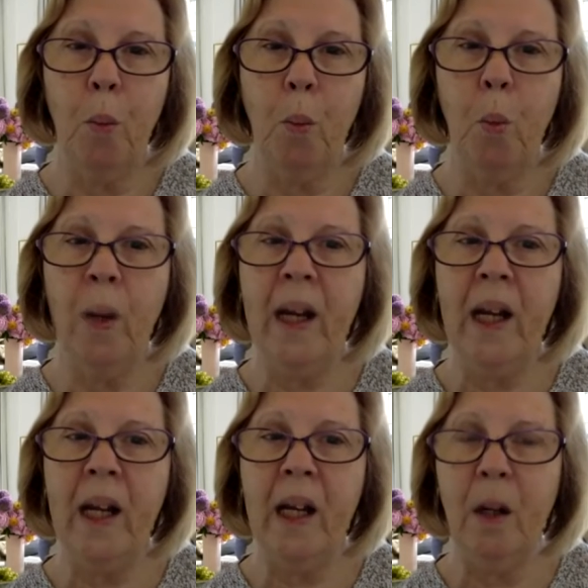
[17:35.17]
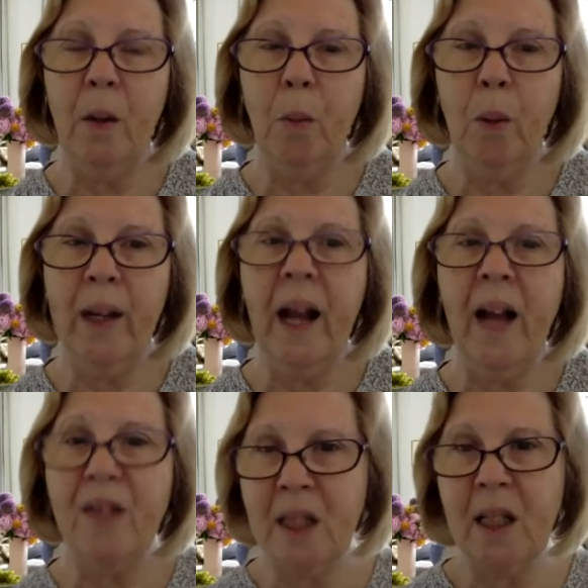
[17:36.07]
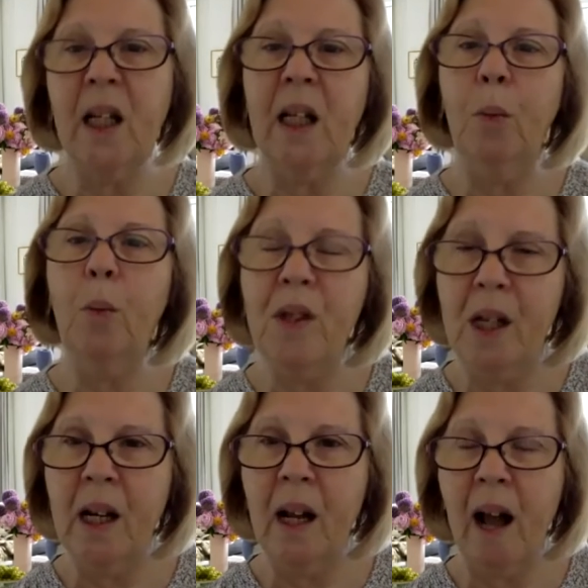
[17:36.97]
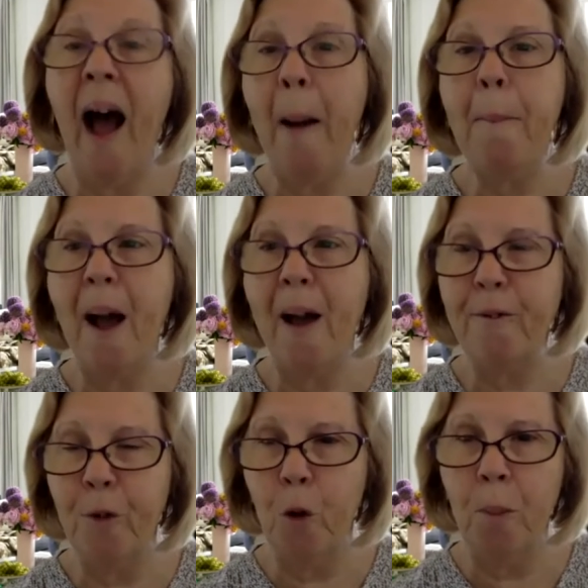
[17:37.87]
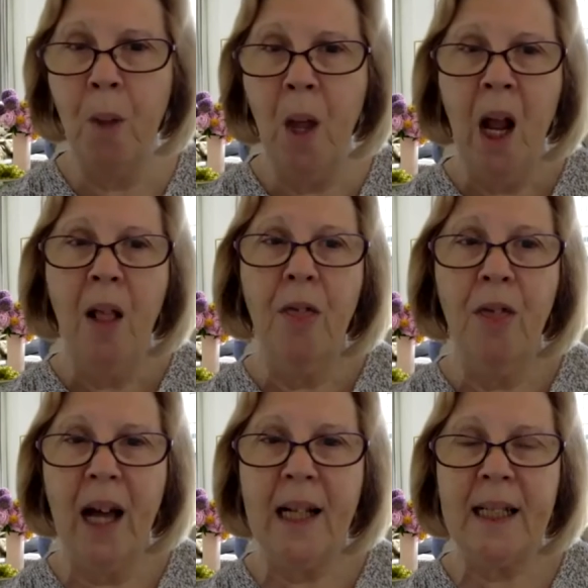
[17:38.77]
we have seen within our platform, that